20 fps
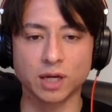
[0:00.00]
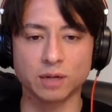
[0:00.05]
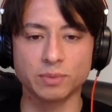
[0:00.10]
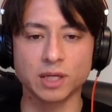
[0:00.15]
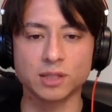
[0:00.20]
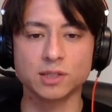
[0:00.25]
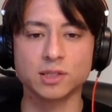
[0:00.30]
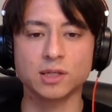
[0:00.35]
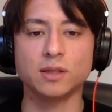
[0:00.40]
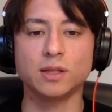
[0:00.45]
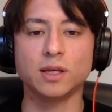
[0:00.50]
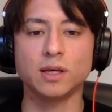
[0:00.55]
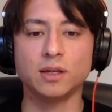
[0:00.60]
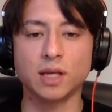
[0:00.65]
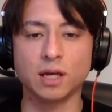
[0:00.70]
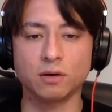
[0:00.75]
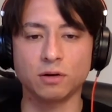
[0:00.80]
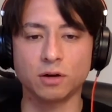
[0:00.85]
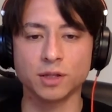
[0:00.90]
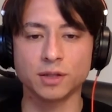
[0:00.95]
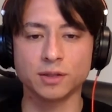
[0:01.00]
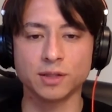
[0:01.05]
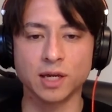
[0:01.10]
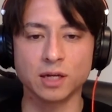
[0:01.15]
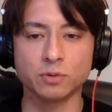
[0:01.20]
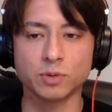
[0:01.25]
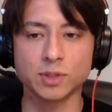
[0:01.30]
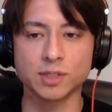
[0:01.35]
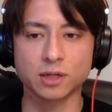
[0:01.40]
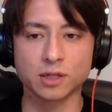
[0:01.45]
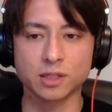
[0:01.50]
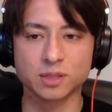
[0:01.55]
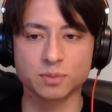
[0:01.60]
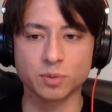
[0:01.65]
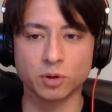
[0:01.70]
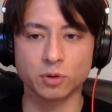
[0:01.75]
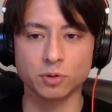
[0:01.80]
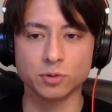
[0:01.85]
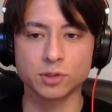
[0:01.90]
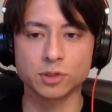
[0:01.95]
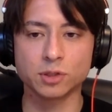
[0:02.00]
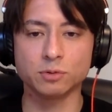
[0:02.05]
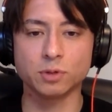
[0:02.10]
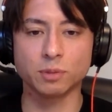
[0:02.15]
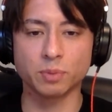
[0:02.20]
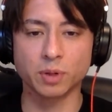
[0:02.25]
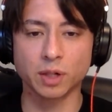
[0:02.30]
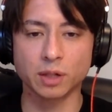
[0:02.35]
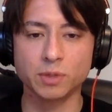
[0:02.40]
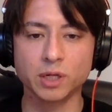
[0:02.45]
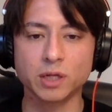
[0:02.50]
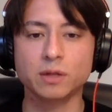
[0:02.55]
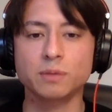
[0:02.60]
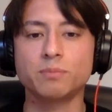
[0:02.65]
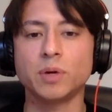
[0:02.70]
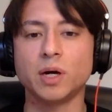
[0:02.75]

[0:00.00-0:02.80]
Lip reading: engine, then all the data was exposed to the public.